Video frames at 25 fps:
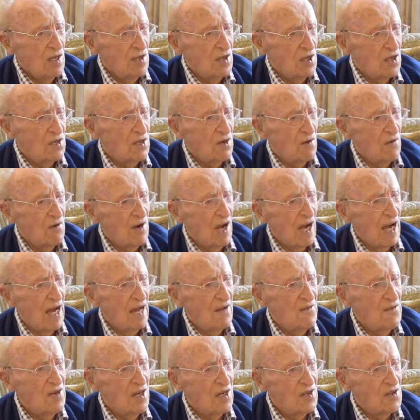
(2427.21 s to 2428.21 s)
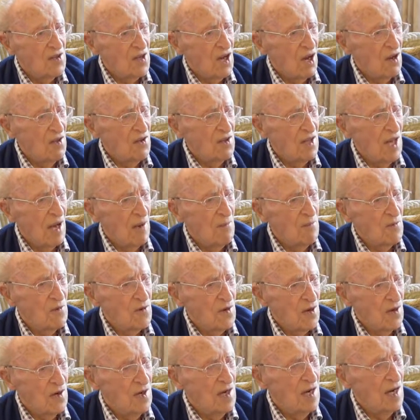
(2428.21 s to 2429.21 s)
that arrived in
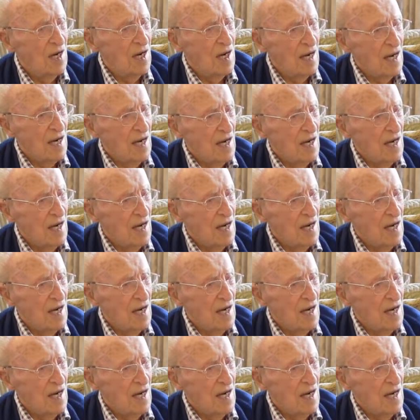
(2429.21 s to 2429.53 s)
Southampton